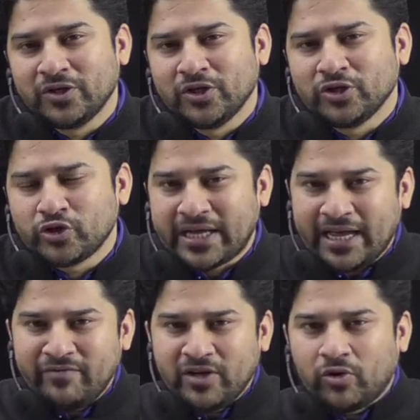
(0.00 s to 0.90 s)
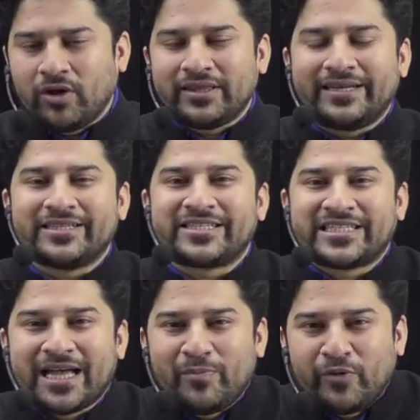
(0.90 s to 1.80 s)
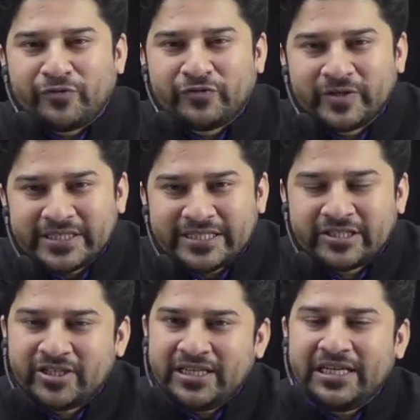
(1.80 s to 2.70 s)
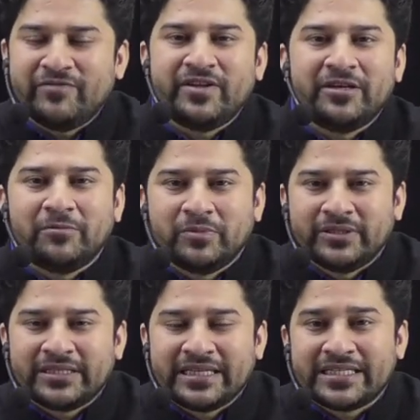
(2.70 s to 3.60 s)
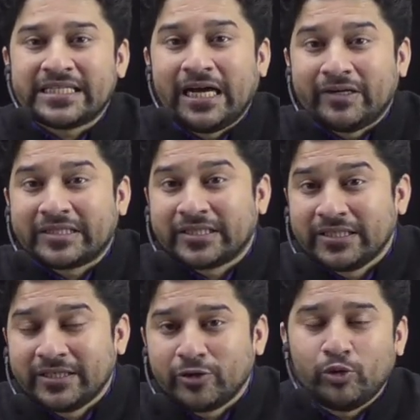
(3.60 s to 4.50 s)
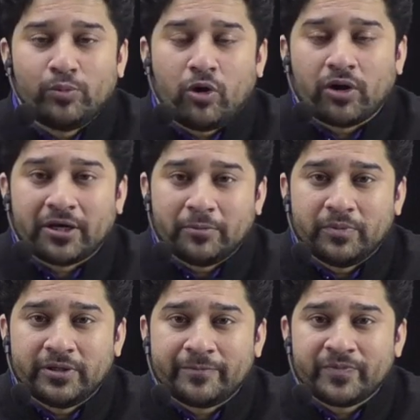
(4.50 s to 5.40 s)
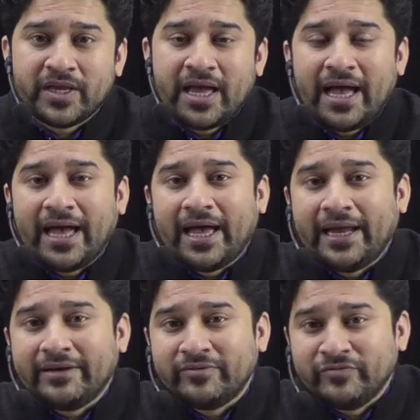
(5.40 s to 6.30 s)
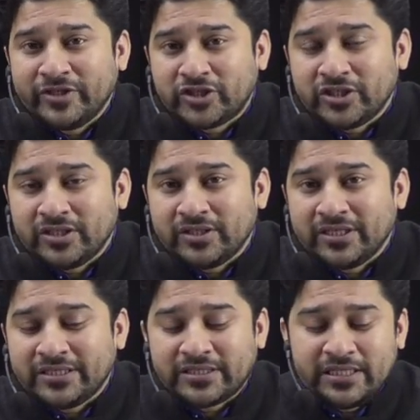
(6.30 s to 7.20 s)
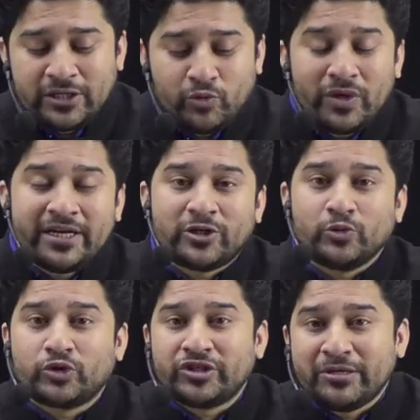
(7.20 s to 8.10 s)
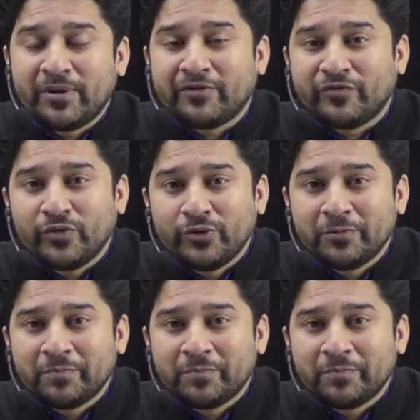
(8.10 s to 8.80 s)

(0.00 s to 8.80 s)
So can we call that the sum of first three even number is our third oblong number and which is equivalent to 3 by 4?